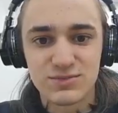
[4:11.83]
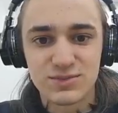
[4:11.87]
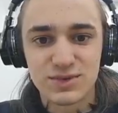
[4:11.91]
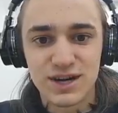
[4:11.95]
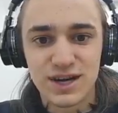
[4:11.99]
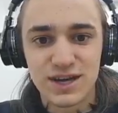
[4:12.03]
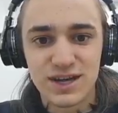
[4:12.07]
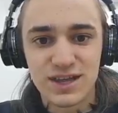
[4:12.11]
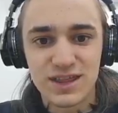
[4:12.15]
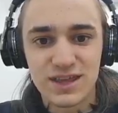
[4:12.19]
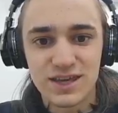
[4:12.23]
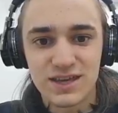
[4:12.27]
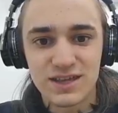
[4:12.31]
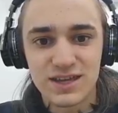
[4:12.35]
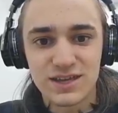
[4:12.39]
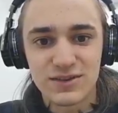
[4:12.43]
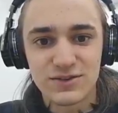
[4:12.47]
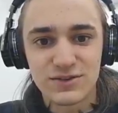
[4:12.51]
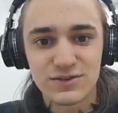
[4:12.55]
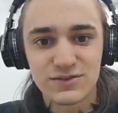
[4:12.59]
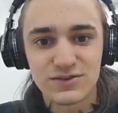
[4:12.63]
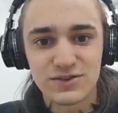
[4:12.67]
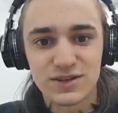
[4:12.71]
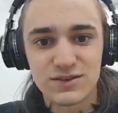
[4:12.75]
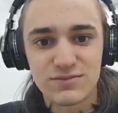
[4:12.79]
but I think that
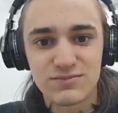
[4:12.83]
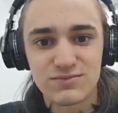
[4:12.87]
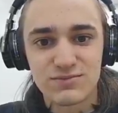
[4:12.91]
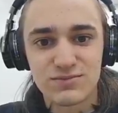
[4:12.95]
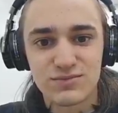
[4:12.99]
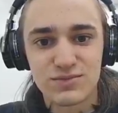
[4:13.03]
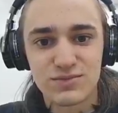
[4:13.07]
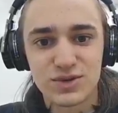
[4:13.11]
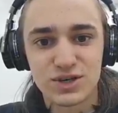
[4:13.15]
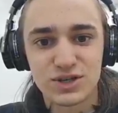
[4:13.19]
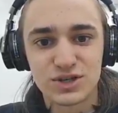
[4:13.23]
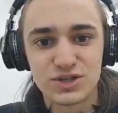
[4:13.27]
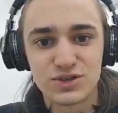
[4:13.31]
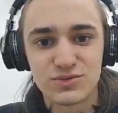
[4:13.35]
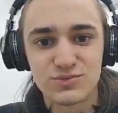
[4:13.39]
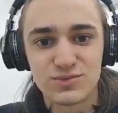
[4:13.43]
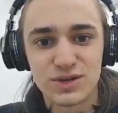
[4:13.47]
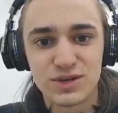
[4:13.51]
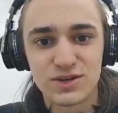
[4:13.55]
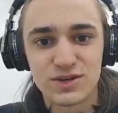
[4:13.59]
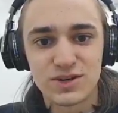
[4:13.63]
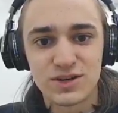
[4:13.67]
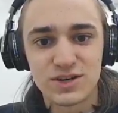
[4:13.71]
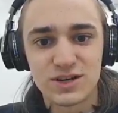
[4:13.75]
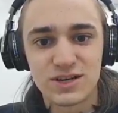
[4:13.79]
looks like a much
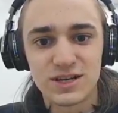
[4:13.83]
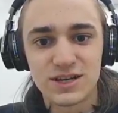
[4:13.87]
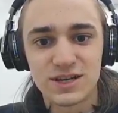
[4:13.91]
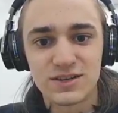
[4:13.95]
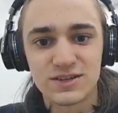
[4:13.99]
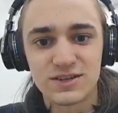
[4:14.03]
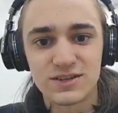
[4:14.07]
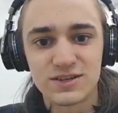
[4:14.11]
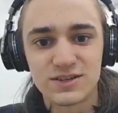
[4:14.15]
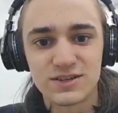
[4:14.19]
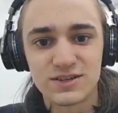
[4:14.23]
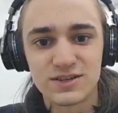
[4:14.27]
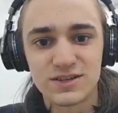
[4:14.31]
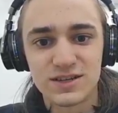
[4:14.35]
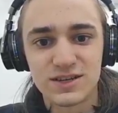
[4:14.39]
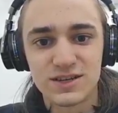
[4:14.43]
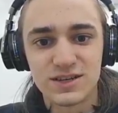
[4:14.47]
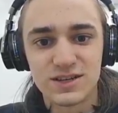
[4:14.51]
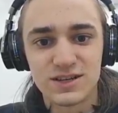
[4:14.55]
better island.